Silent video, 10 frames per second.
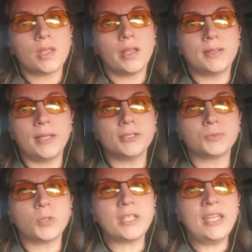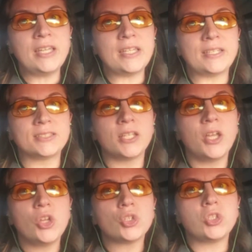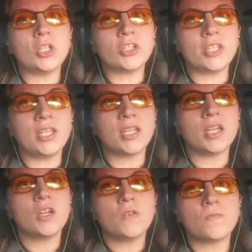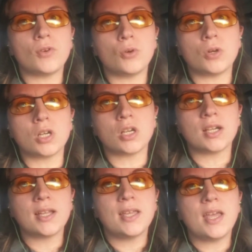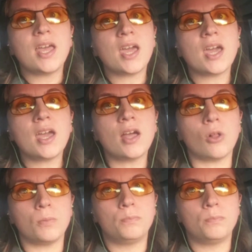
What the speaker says: These were kids looking for help.